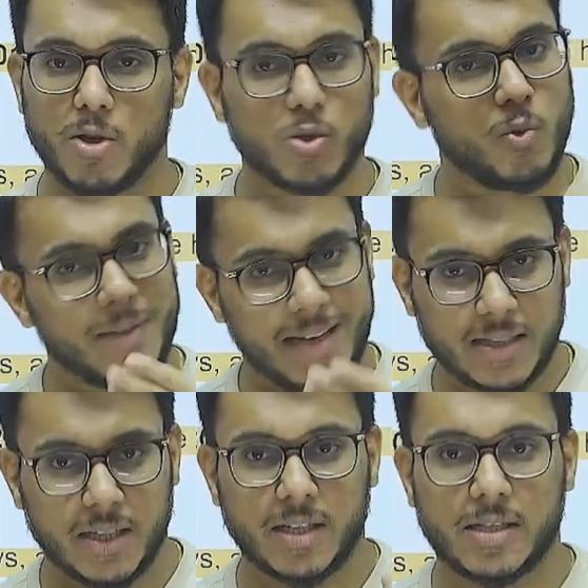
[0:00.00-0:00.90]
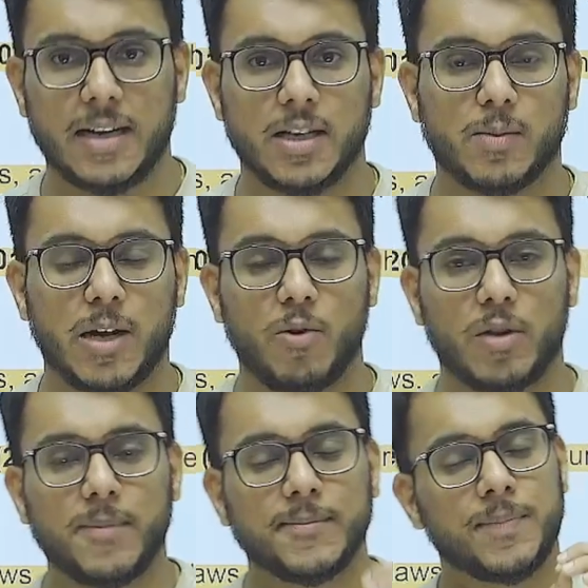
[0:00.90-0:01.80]
Let's understand this particular thing.
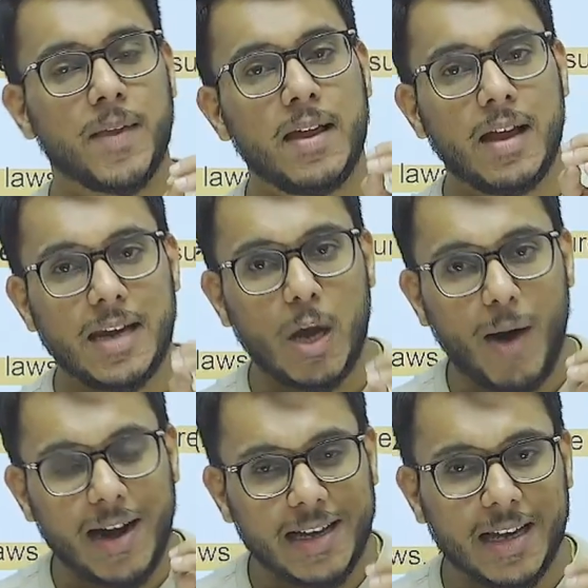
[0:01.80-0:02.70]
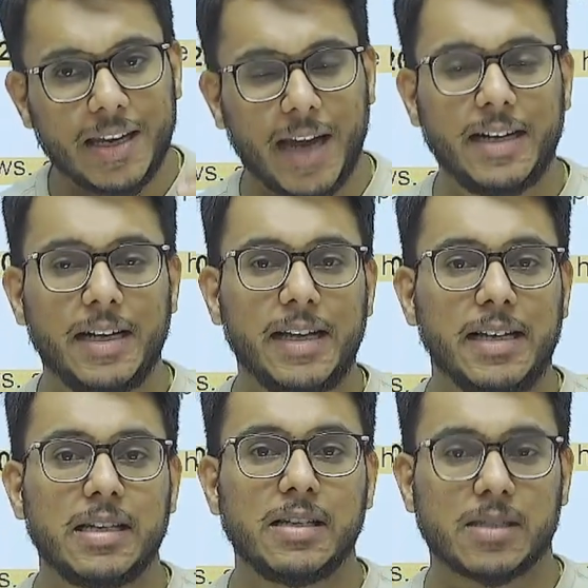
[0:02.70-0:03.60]
Now, Article 19
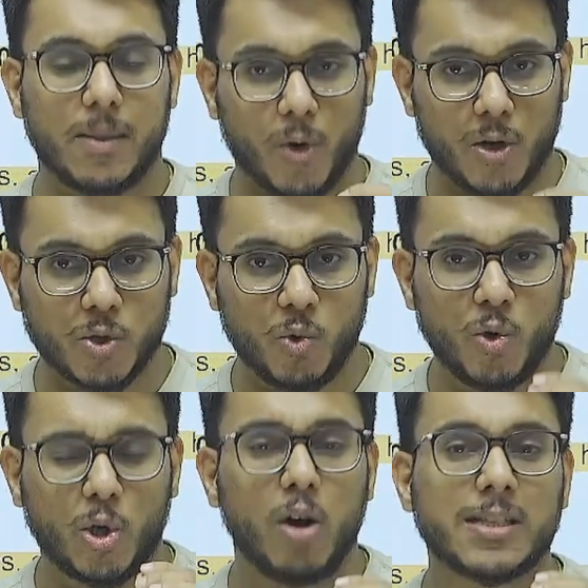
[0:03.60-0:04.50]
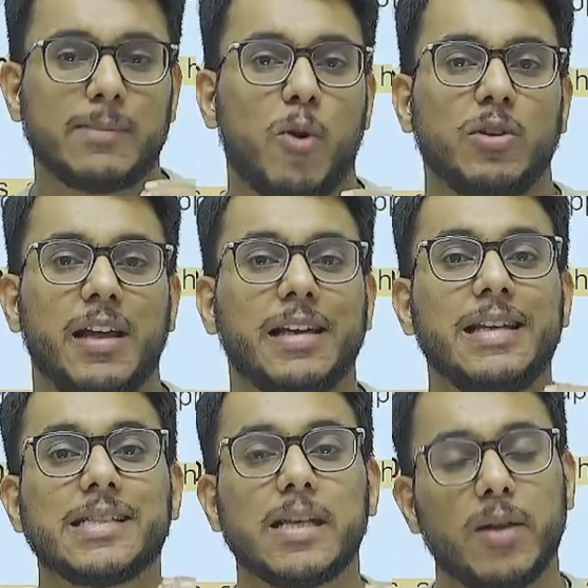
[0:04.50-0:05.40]
subclause 2 talks about the
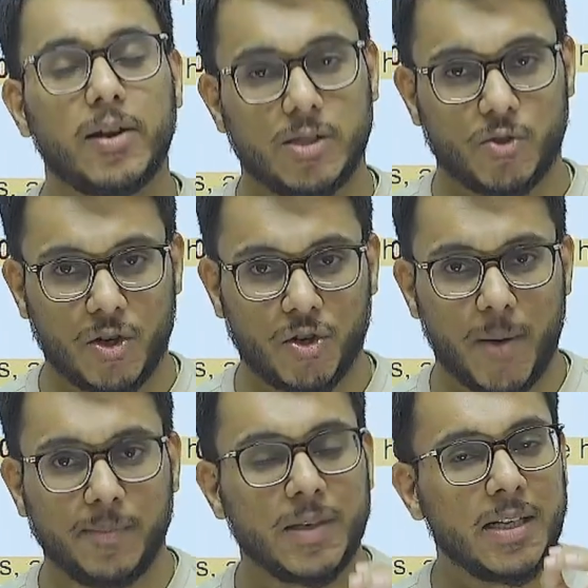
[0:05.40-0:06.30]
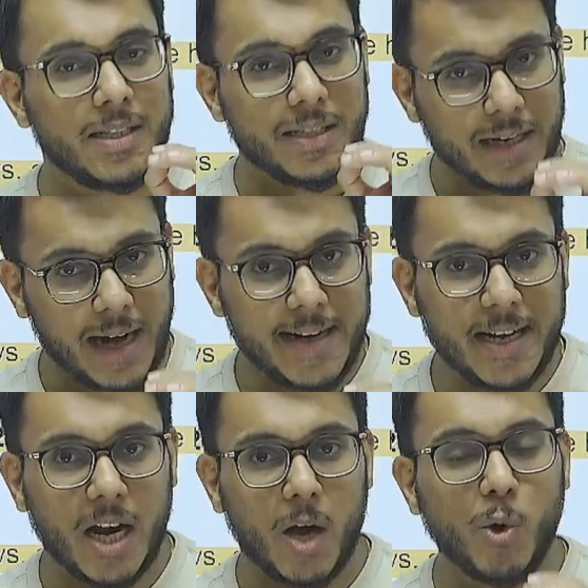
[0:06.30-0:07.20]
reasonable restriction. Right
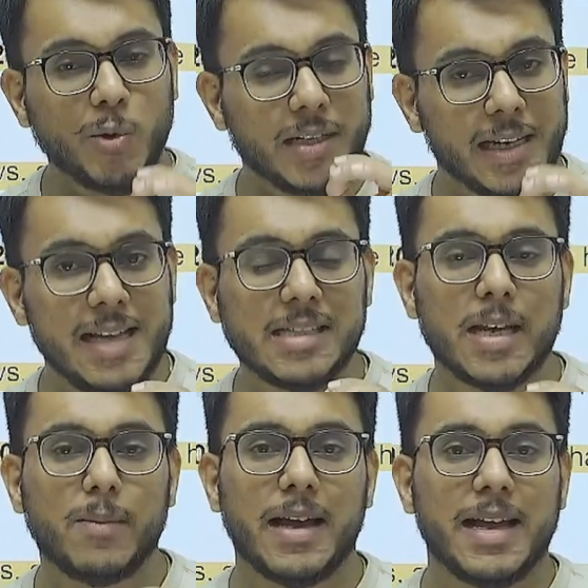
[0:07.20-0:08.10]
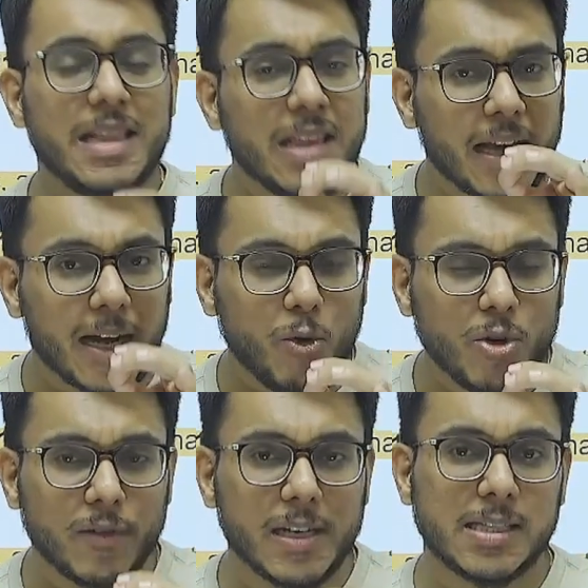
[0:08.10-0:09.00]
now, reasonable, in the ground of
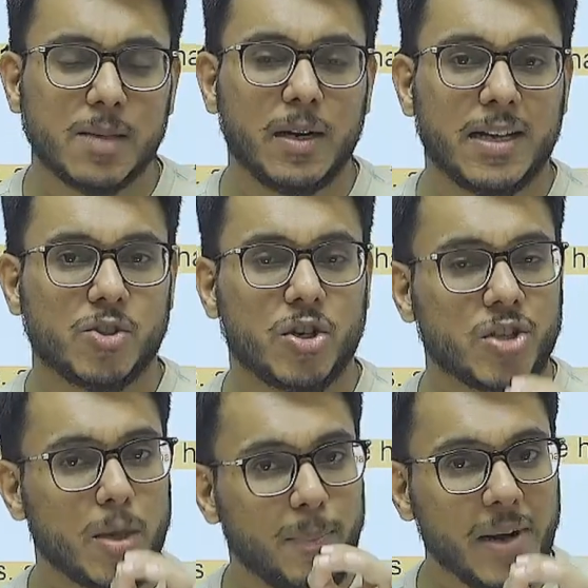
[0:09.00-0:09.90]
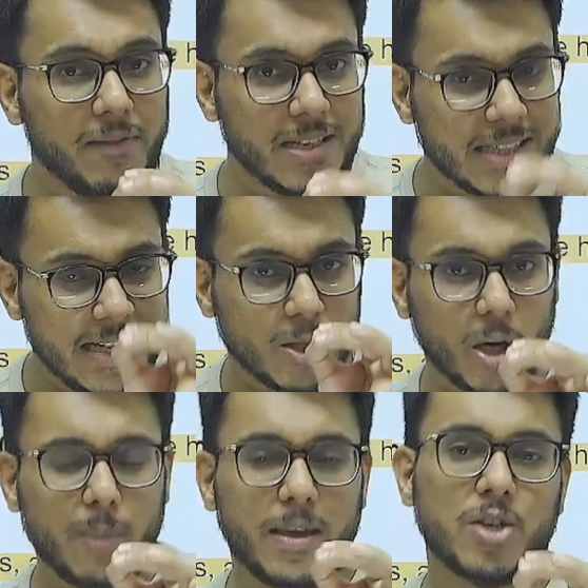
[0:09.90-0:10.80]
reasonable restriction, privacy is not
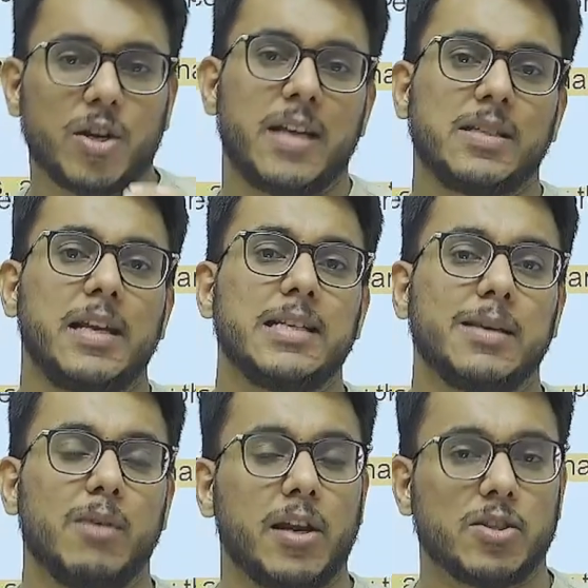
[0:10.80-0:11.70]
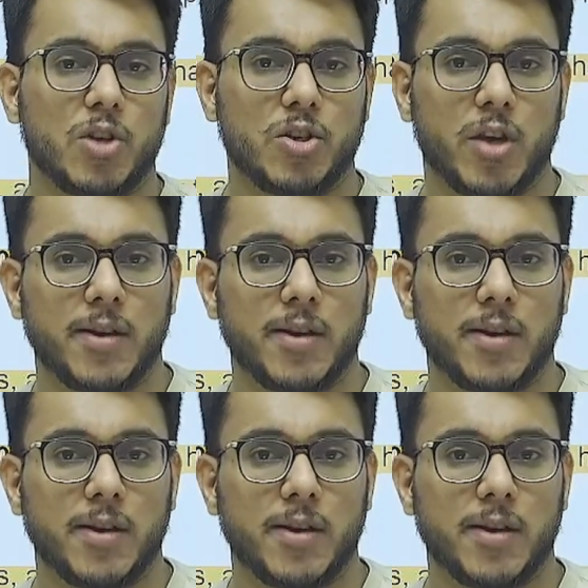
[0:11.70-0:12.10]
mentioned as a reasonable restriction.